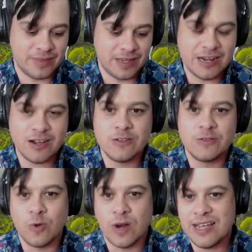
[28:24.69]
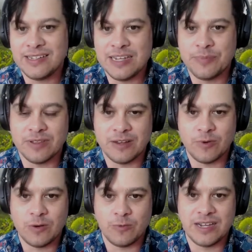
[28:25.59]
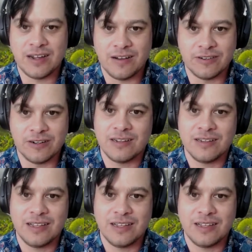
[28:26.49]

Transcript: it goes way deeper than what we covered.